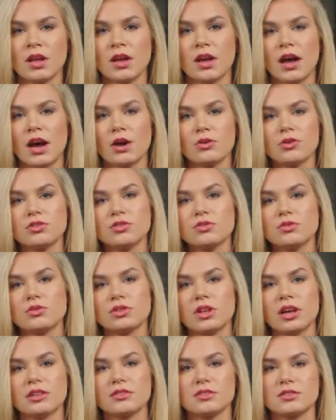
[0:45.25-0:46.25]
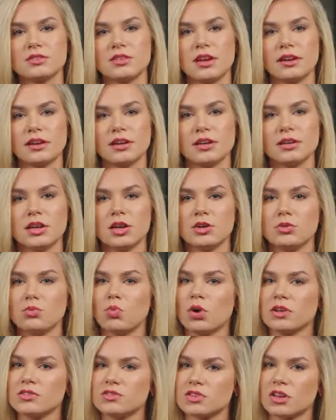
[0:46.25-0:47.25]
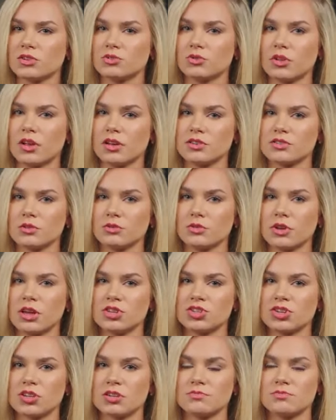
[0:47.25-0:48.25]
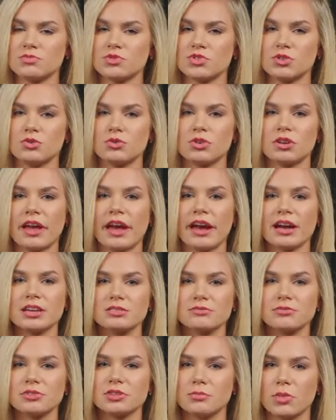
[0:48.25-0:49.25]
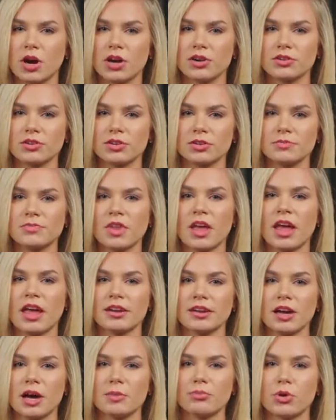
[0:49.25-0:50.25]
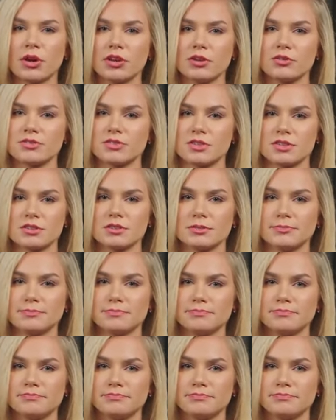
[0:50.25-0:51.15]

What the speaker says: How can you collect this data in one centralized location so you can actively monitor and operate your system?